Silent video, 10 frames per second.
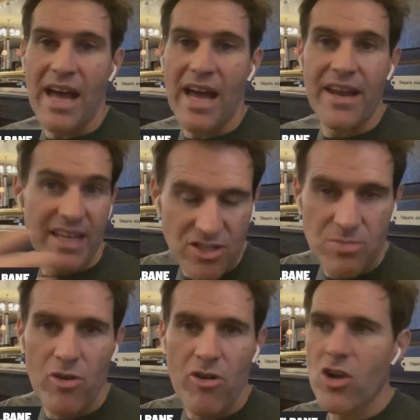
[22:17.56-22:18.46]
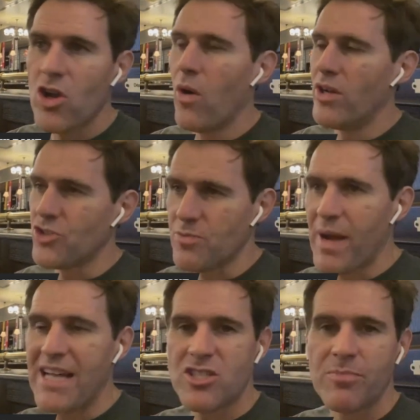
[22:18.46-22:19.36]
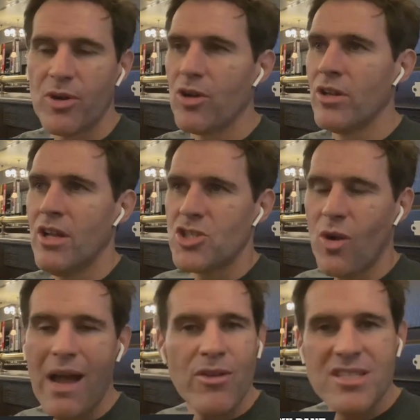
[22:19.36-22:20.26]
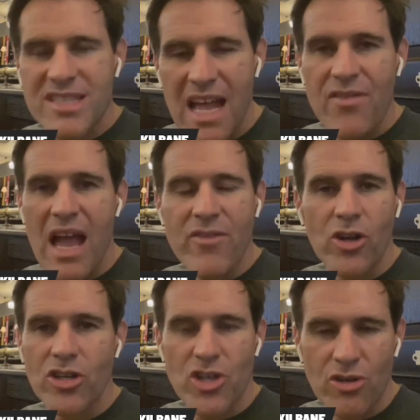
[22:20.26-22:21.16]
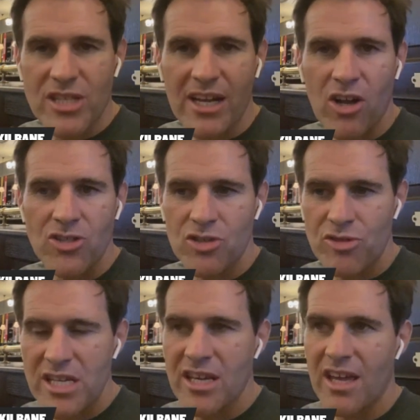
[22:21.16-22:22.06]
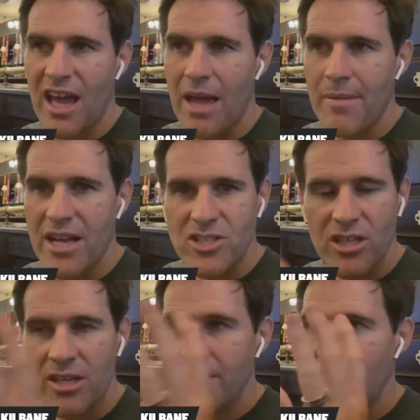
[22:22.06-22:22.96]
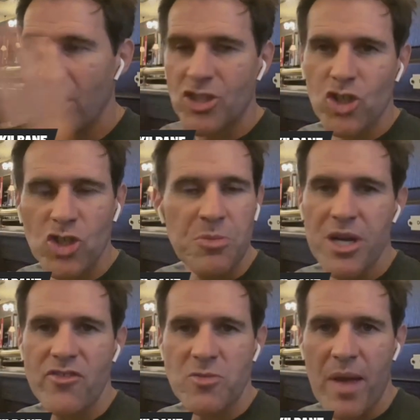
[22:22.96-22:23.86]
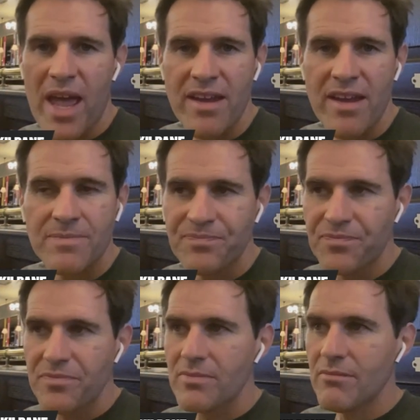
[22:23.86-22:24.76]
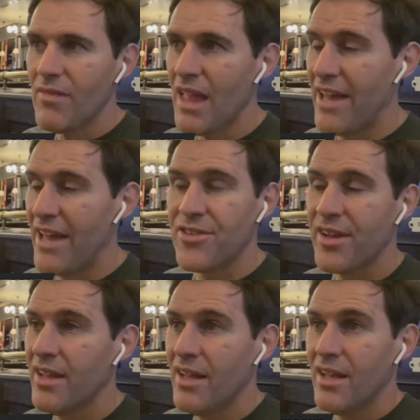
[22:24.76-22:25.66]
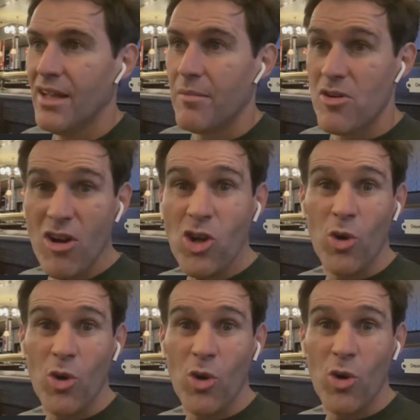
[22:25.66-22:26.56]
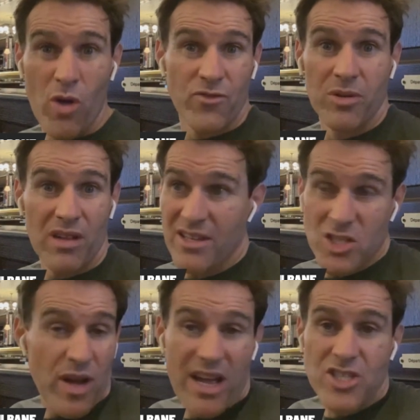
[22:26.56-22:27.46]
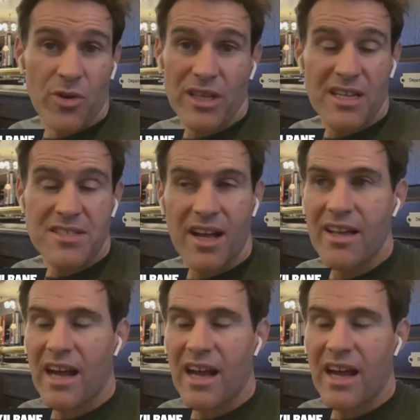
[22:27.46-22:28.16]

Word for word: and against Morocco, and just pass the ball. So I was never, ever going to use that Costa Rica game as a, a judgment of Spain. Mm. And Morocco are comfortable. That's the way I saw it last